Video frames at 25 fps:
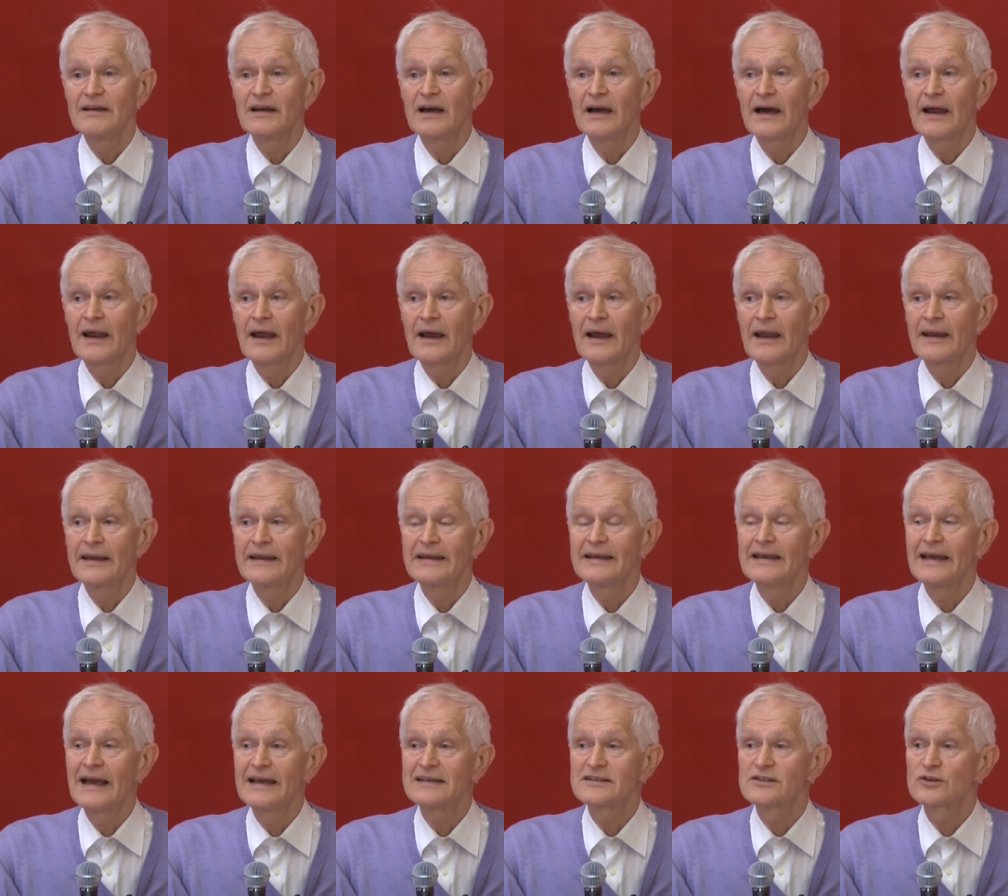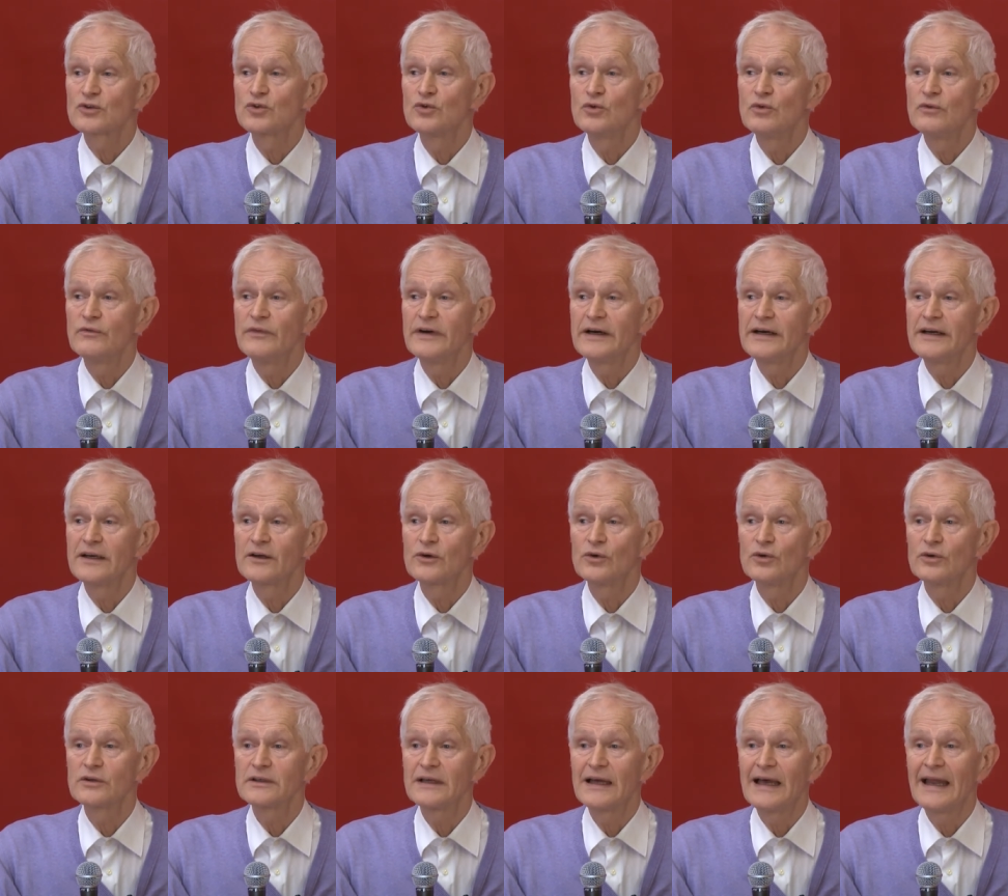And he has two very
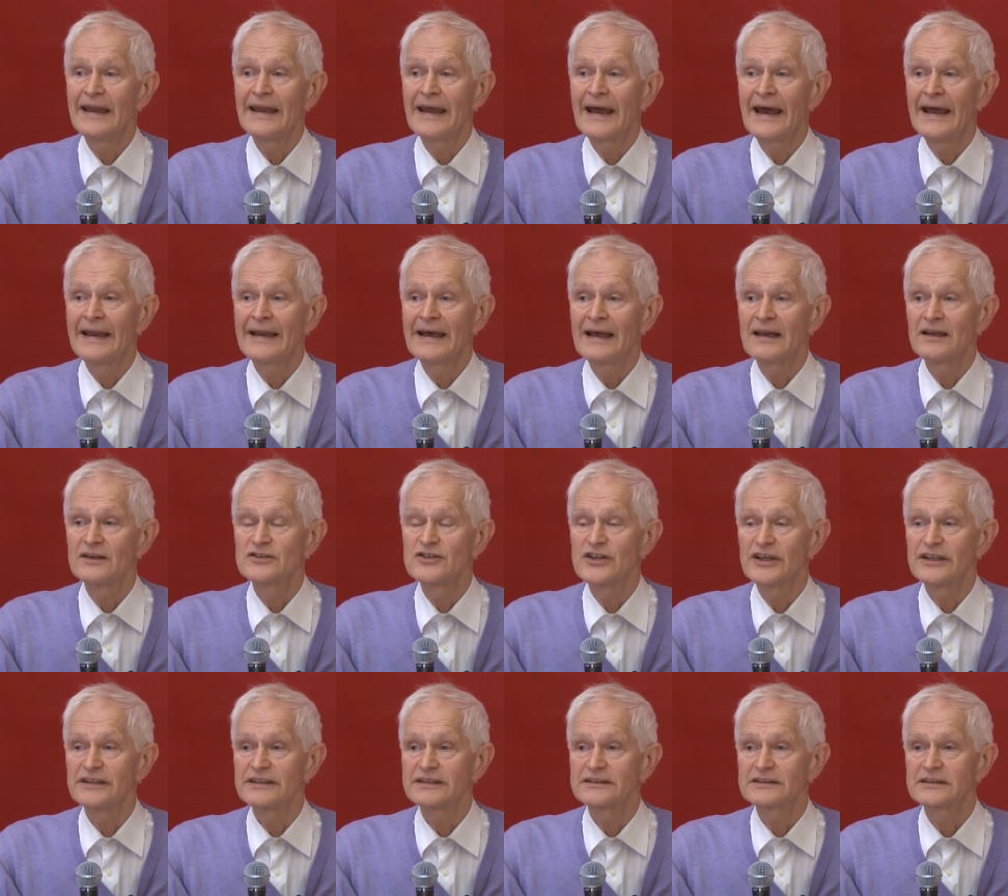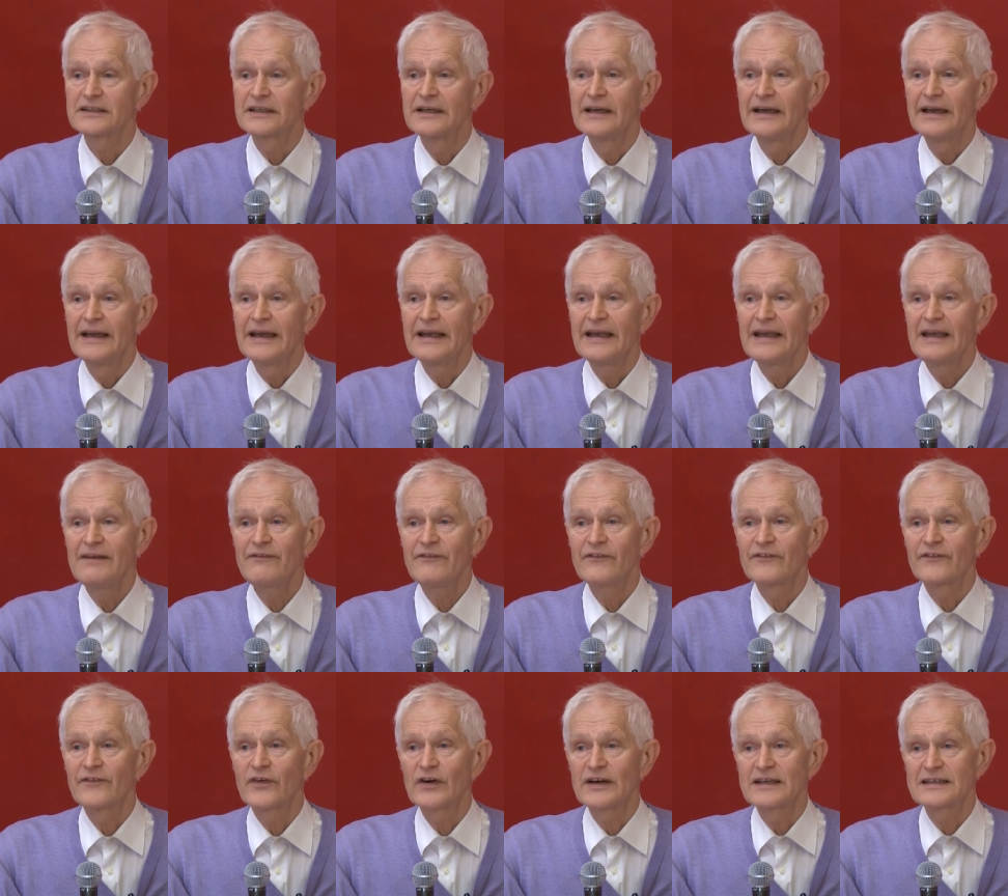good analogies.
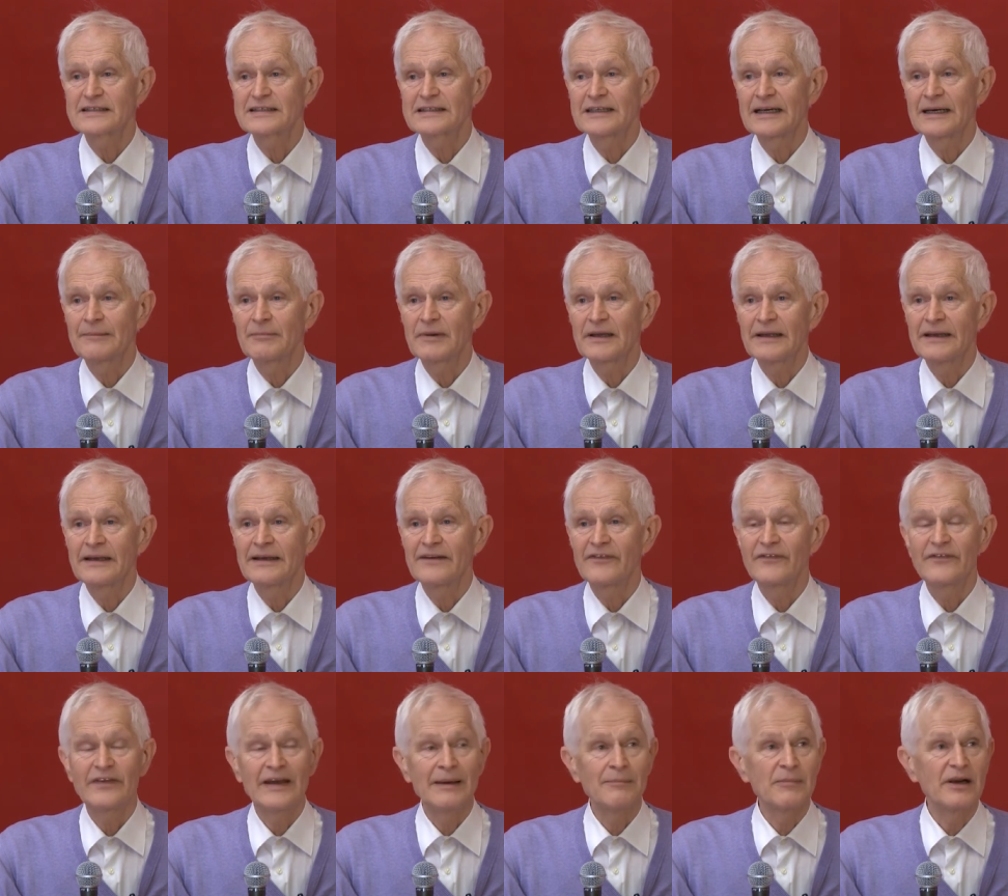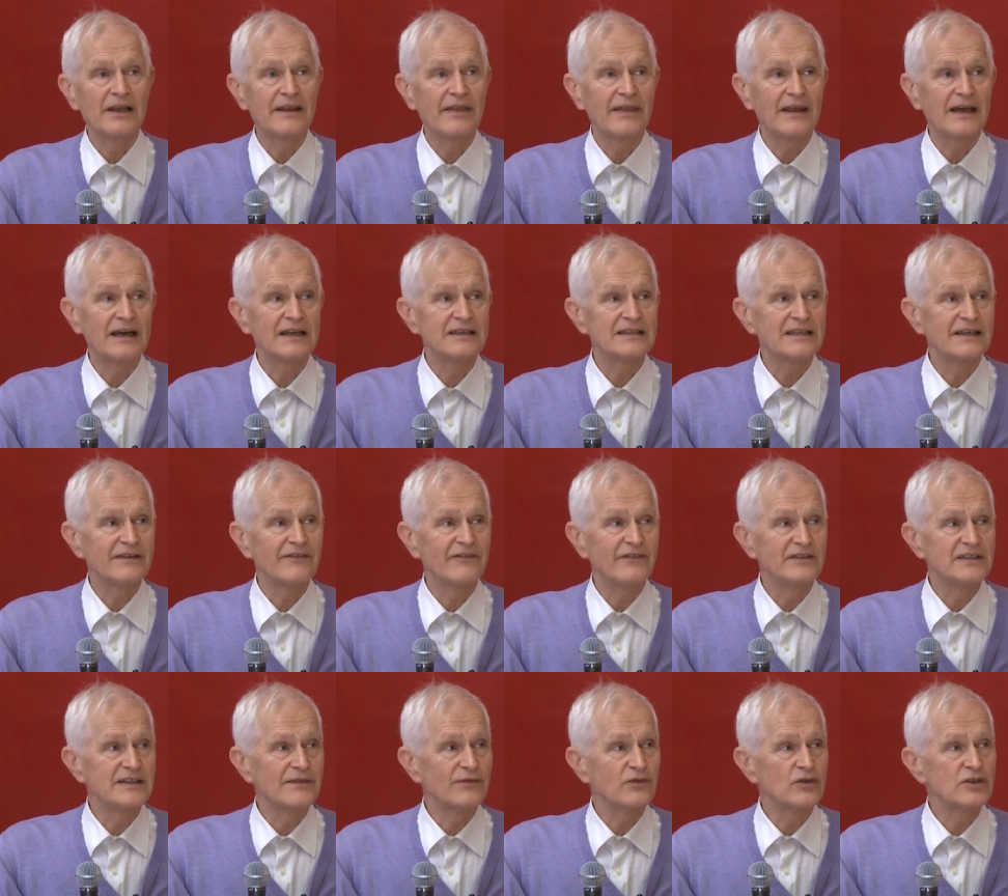If, for example, in a family there are
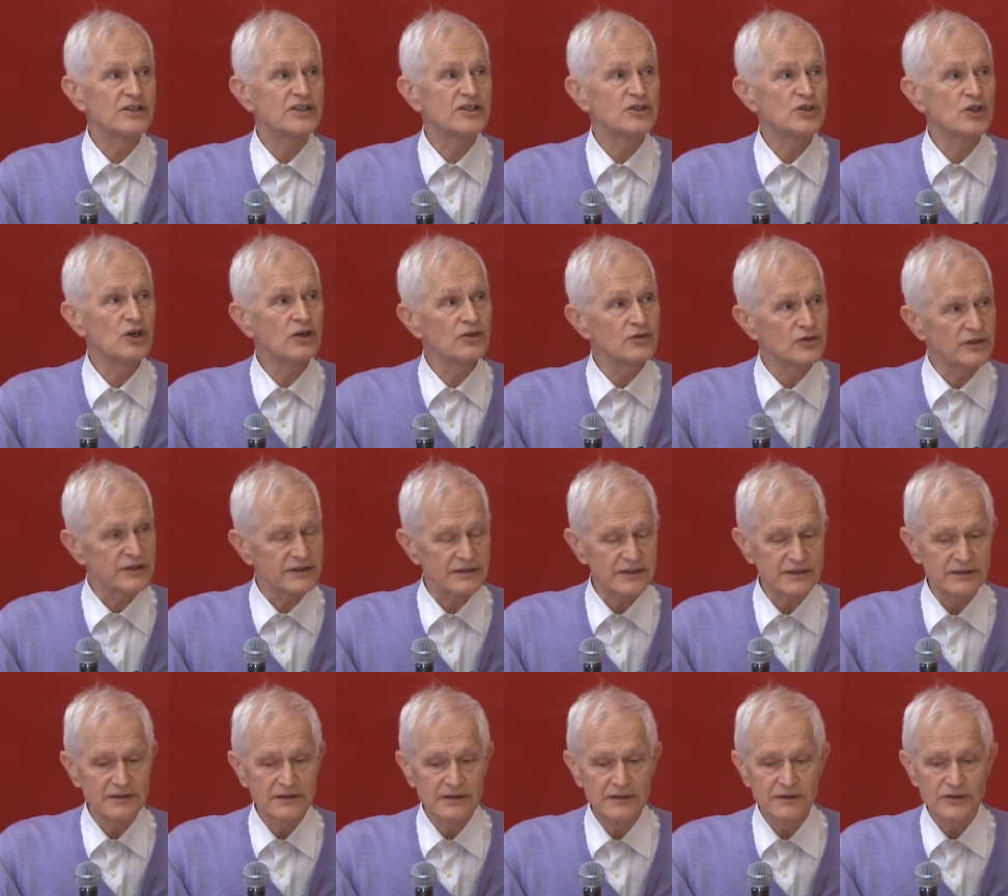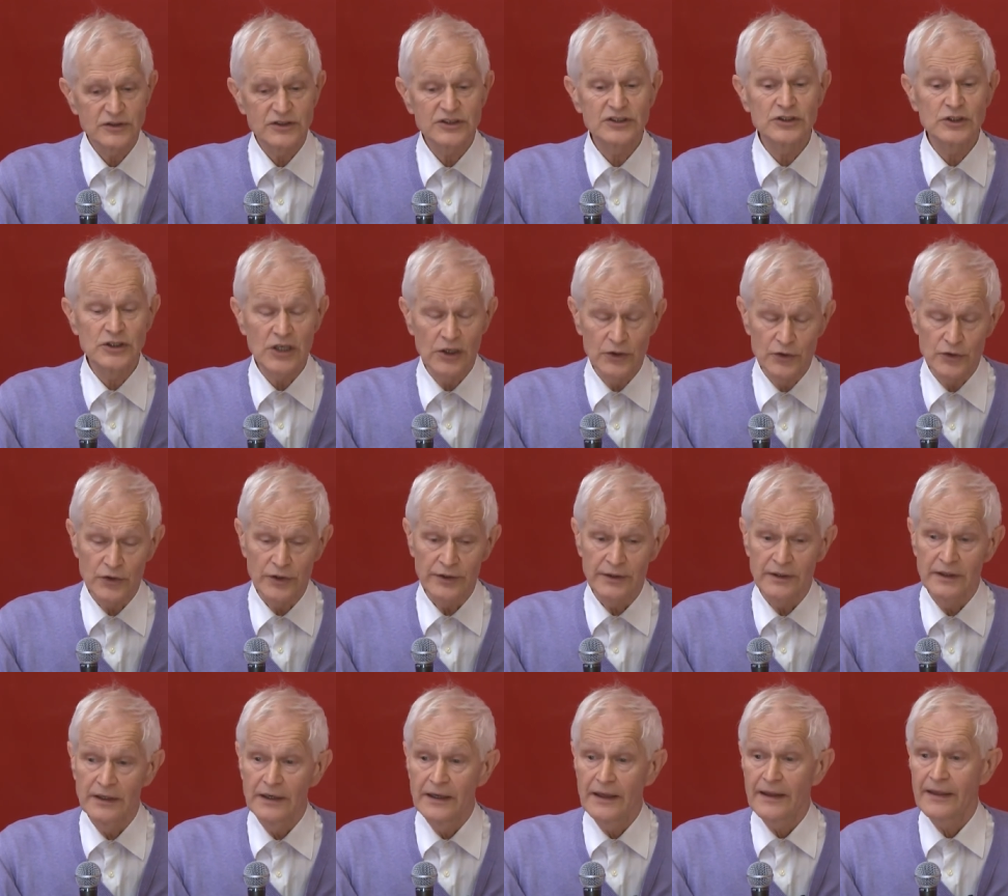different
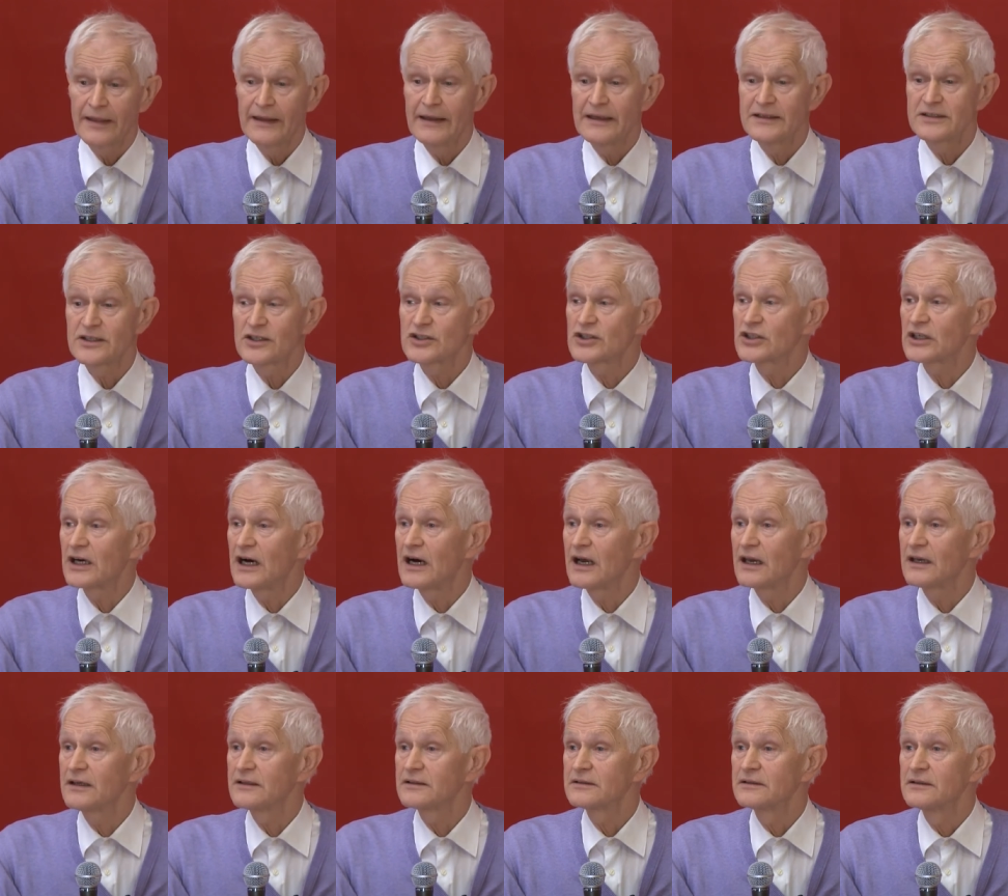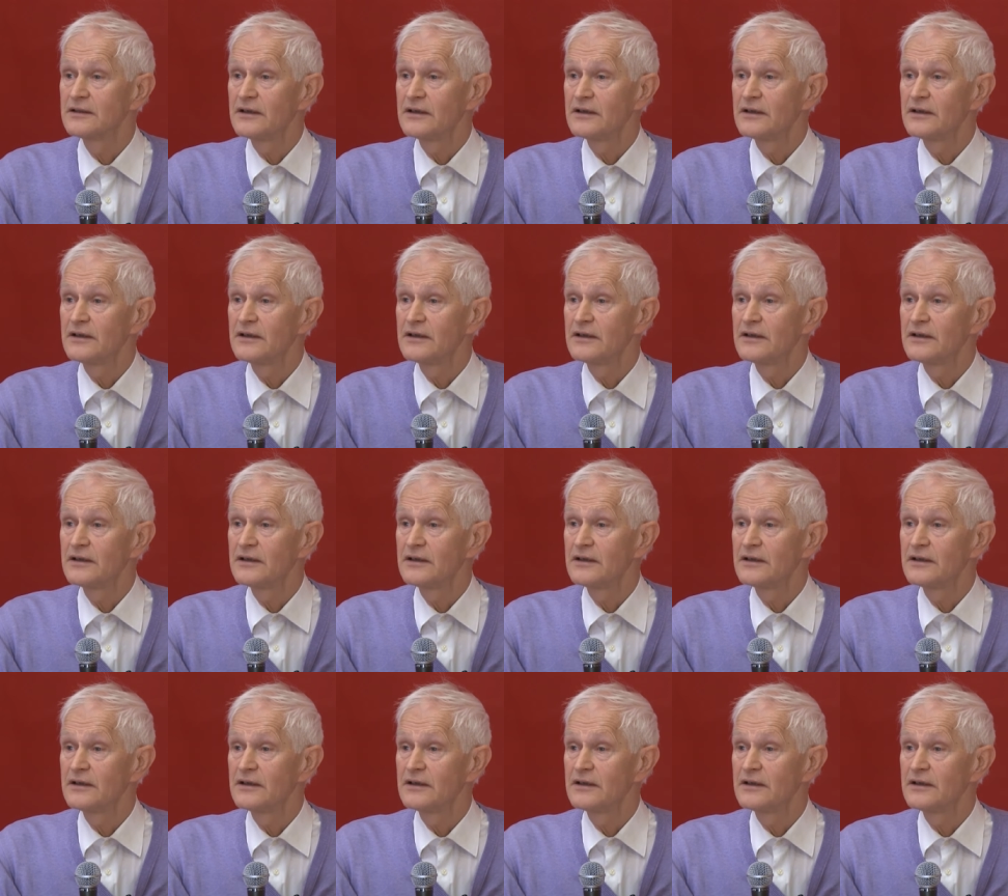children, there's a child